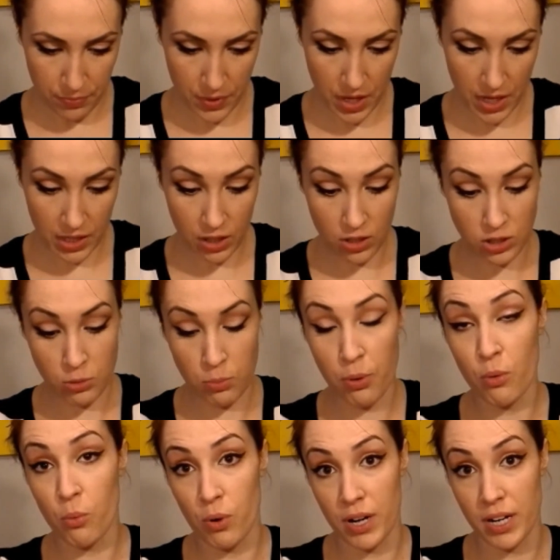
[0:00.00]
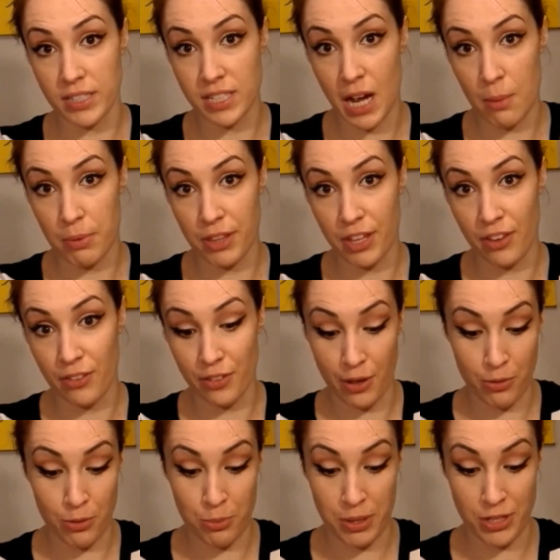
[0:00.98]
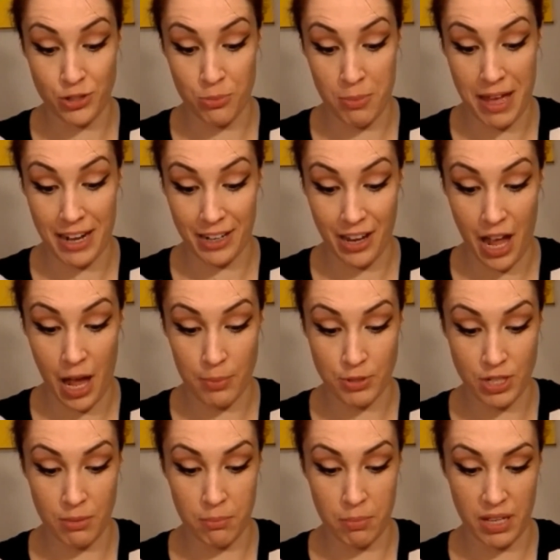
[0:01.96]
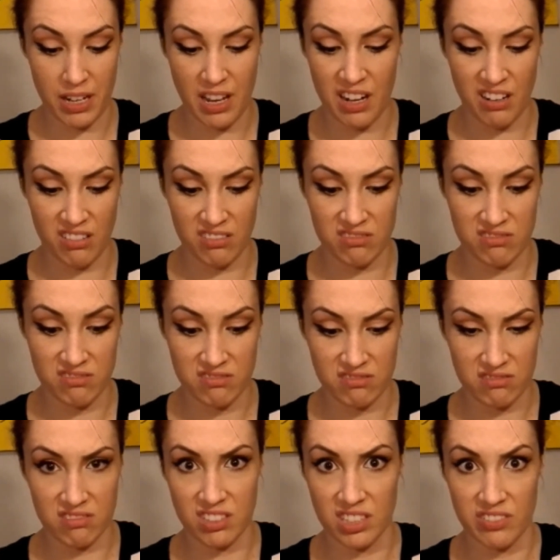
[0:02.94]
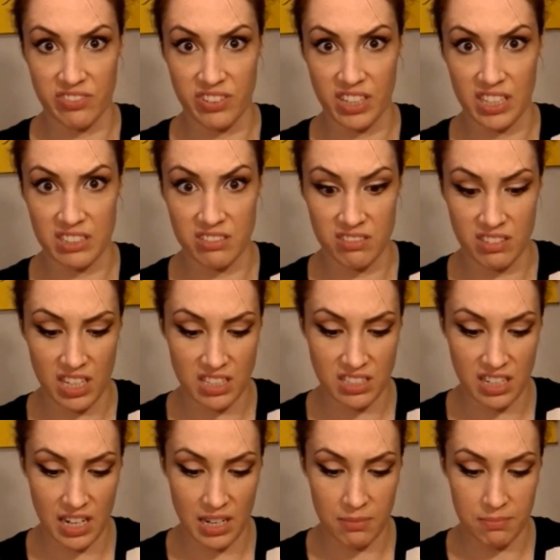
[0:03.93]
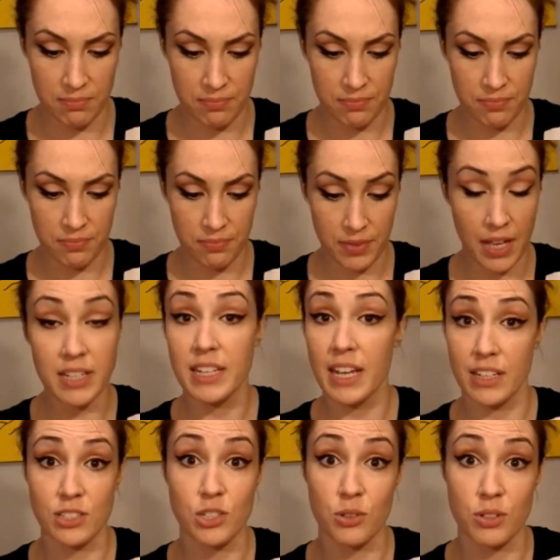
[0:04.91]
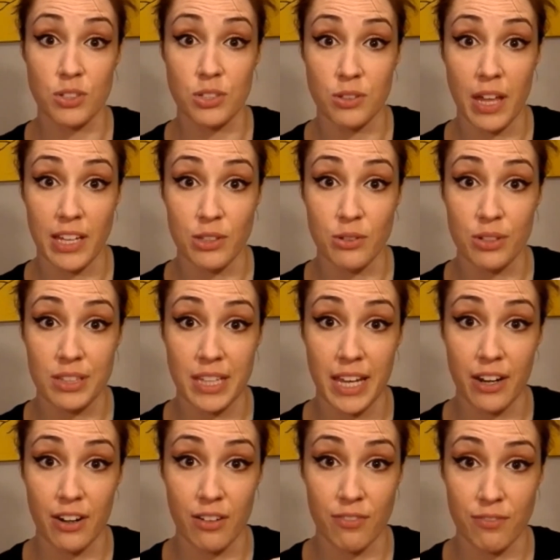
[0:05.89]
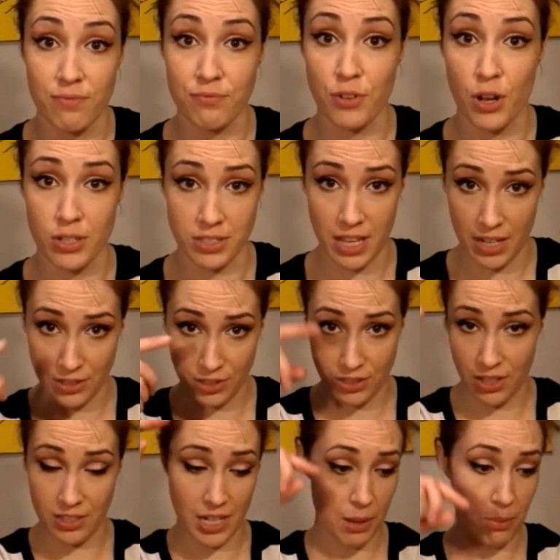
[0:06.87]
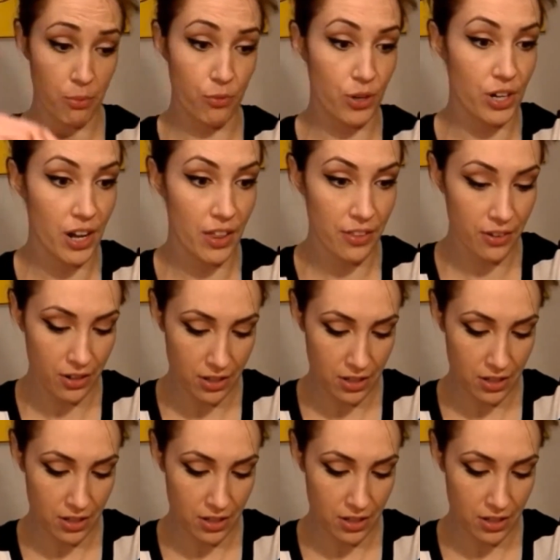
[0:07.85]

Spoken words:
I could also put one on top of the other. That would be a dramatic option, but I don't really feel like doing that today. And yes, you can do that. You can layer false lashes on top of one another.